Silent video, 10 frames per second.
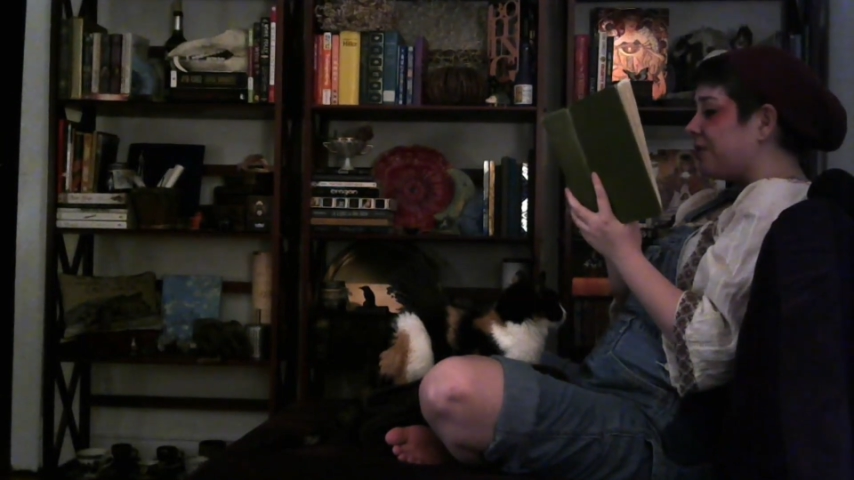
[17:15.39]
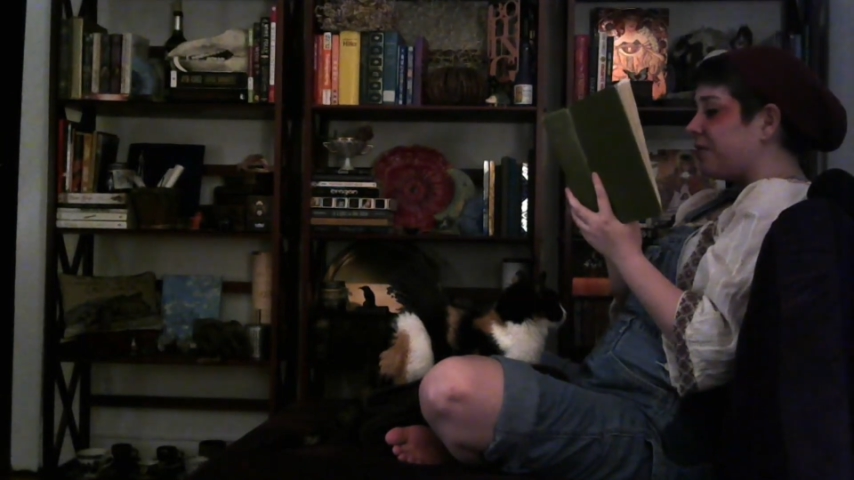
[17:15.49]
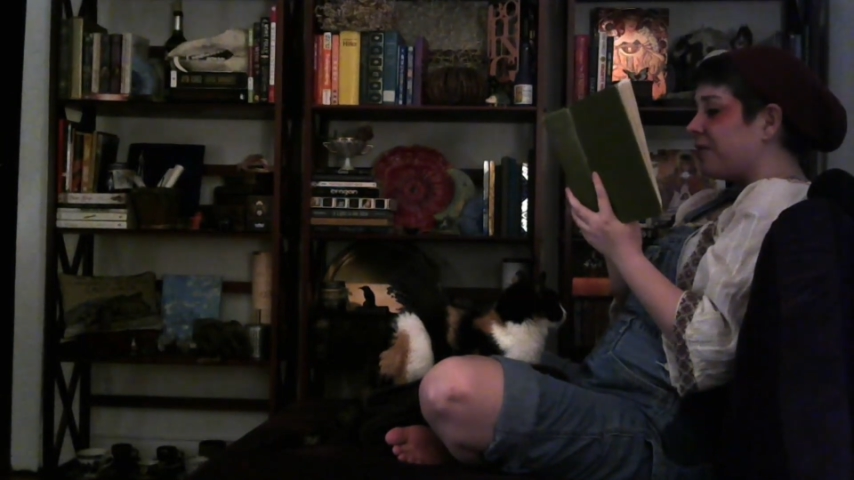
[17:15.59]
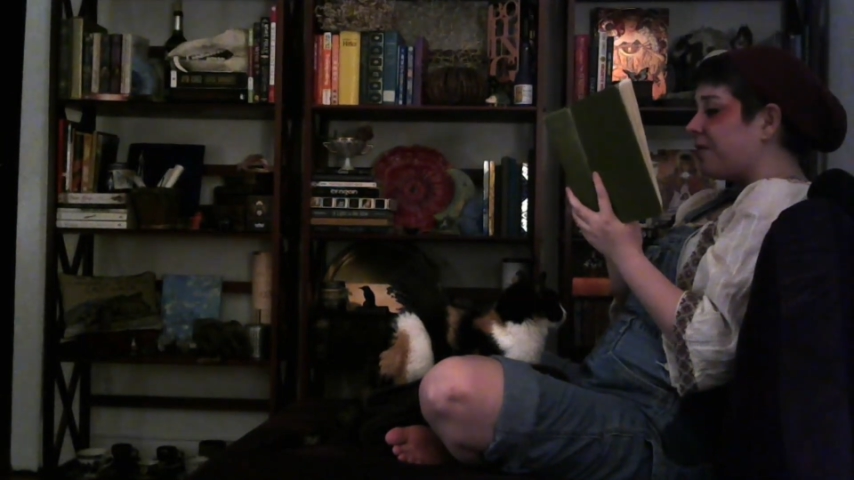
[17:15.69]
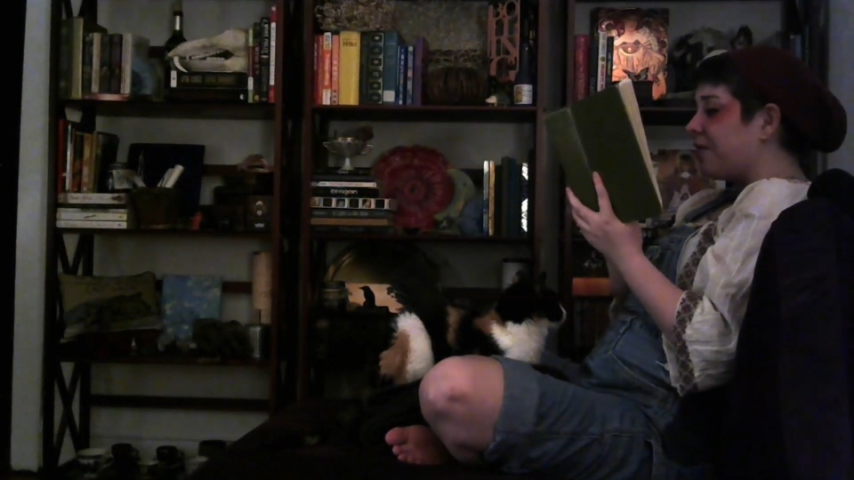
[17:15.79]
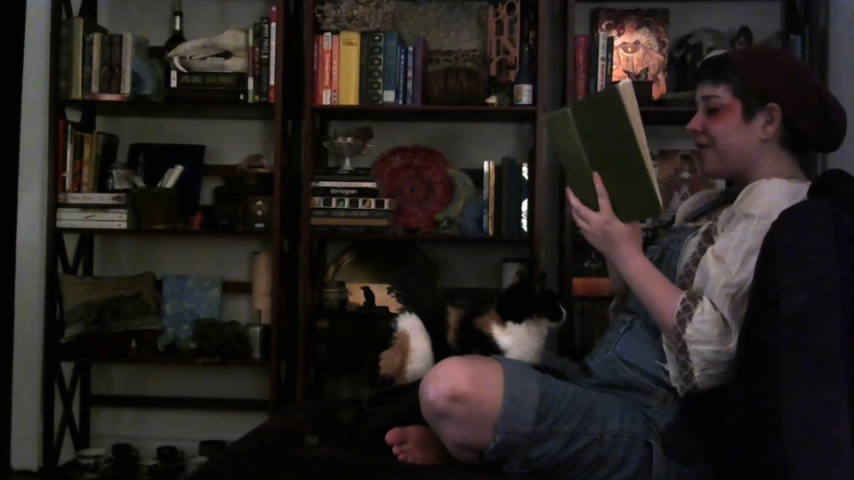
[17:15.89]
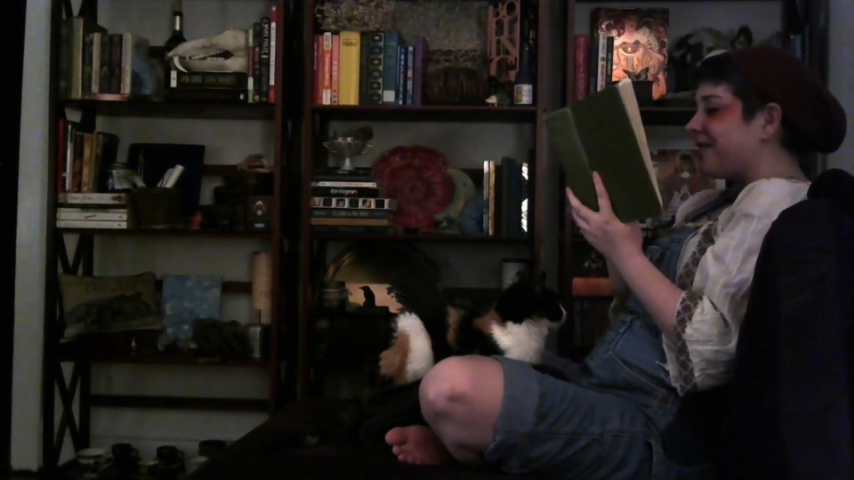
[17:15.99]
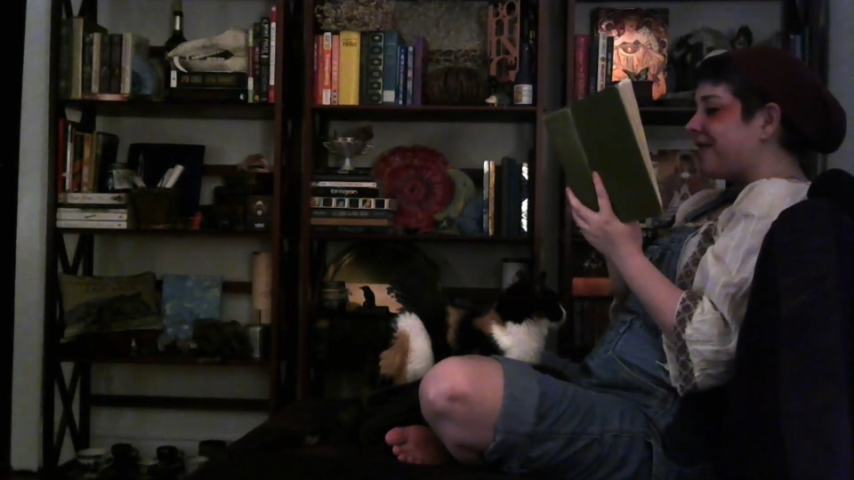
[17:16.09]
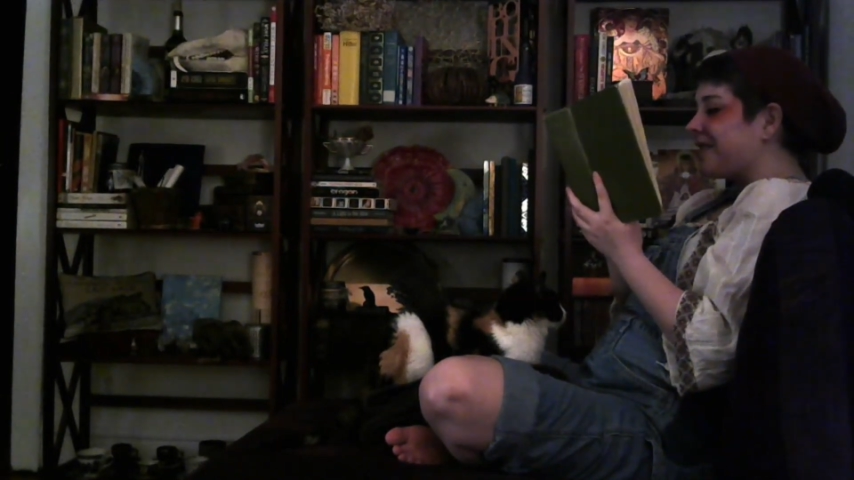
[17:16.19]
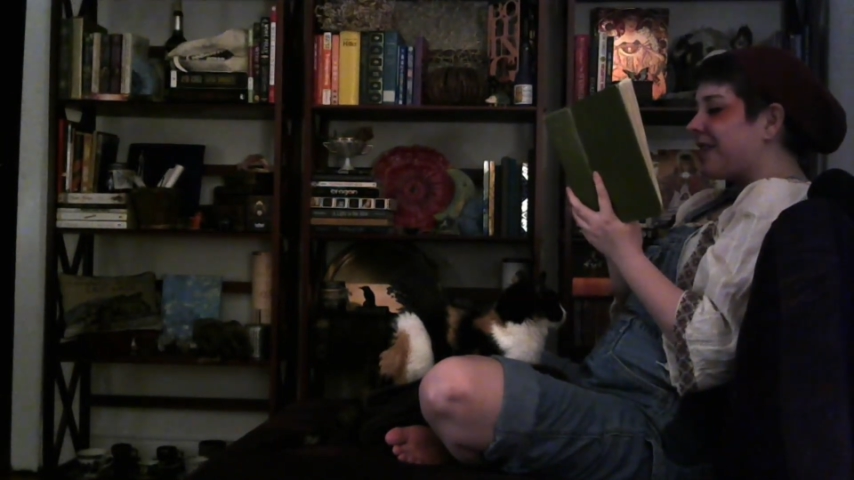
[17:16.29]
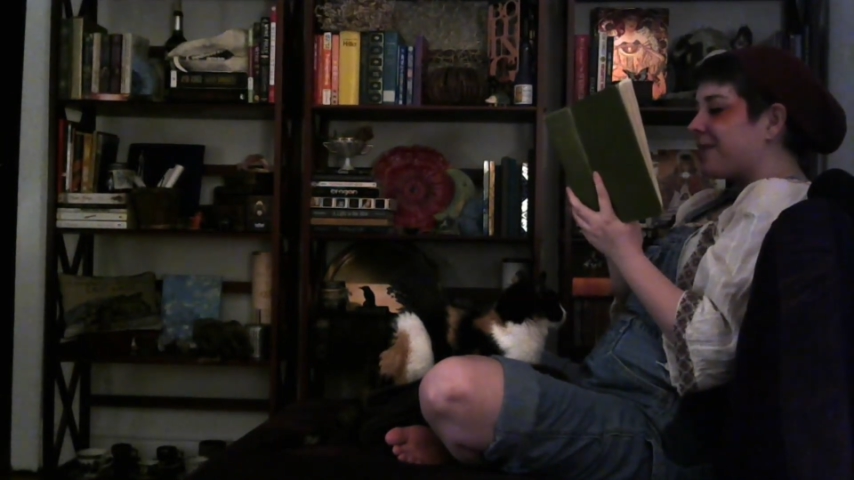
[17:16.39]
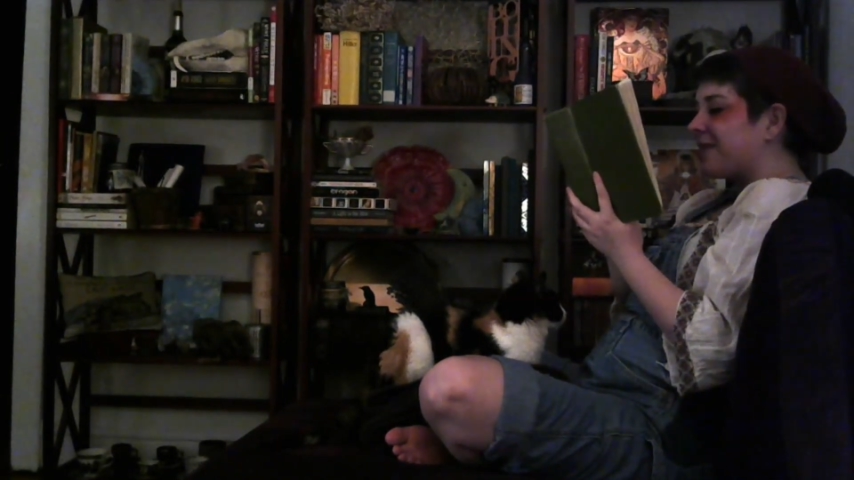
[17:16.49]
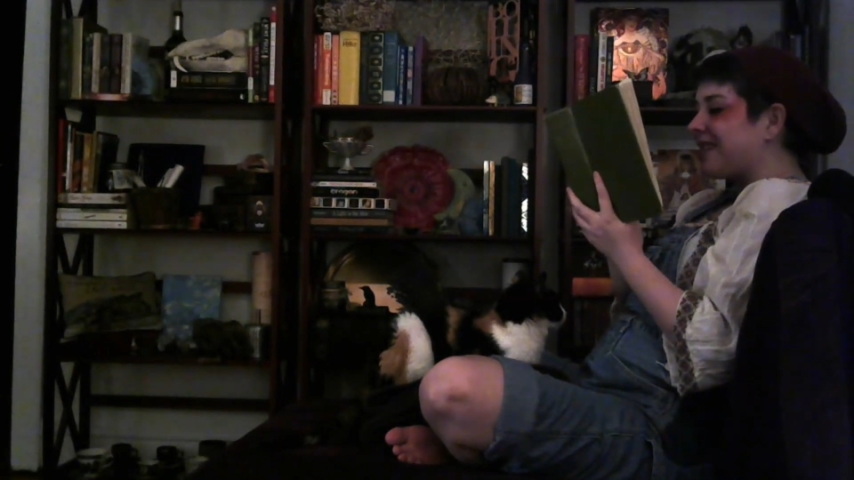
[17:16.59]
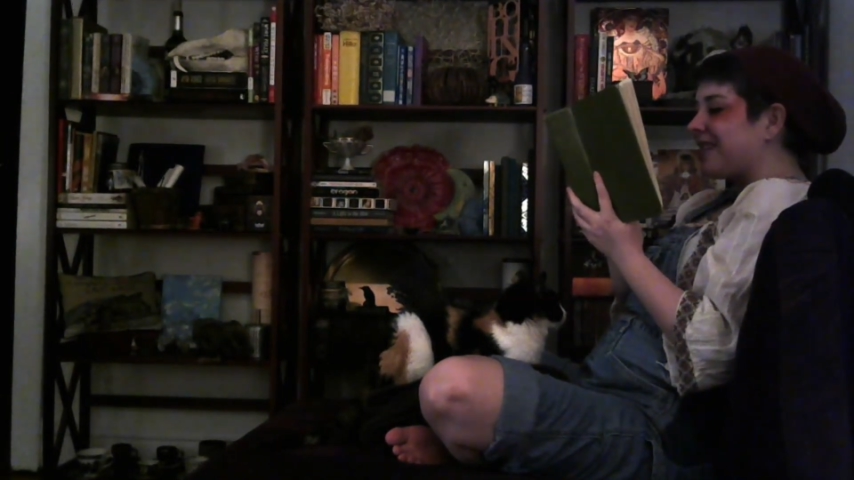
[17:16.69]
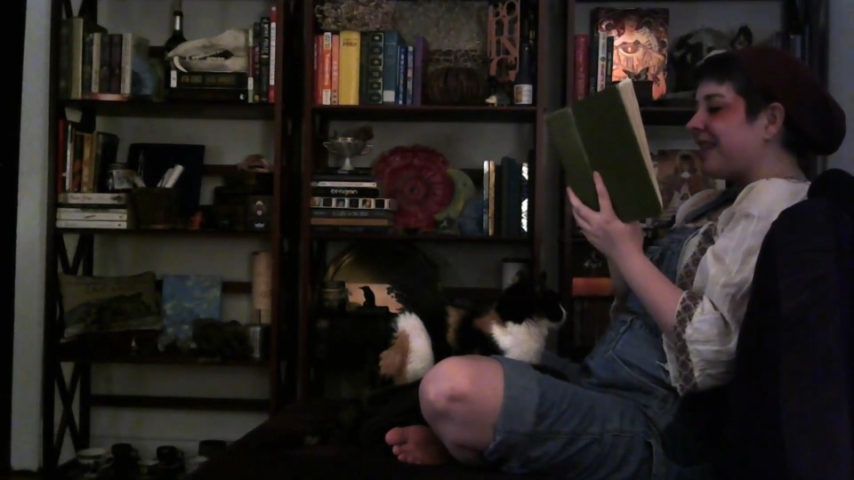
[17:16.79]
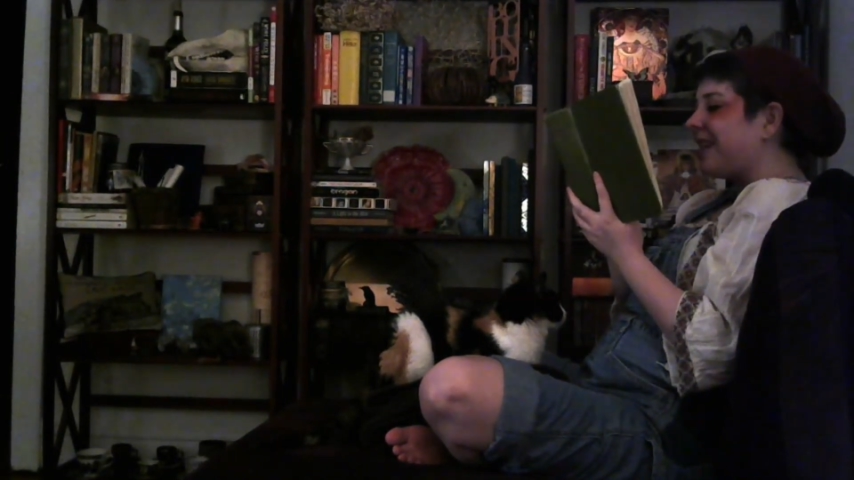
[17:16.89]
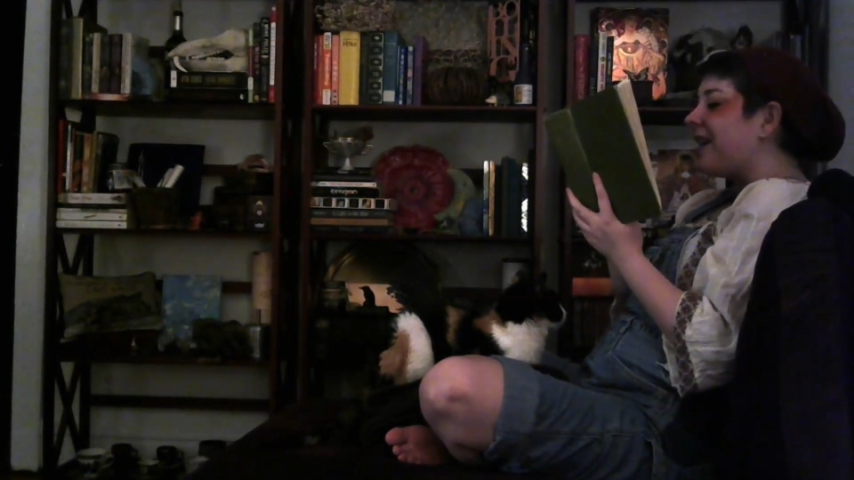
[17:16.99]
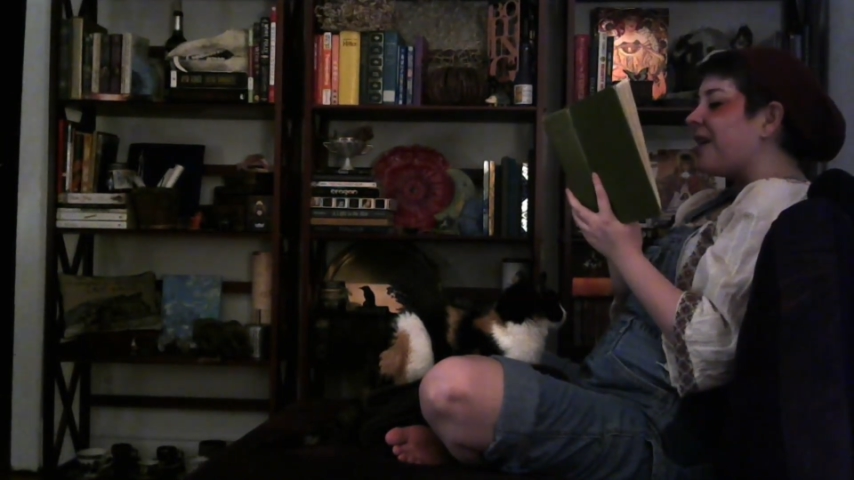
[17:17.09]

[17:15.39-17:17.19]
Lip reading: before she scampers in,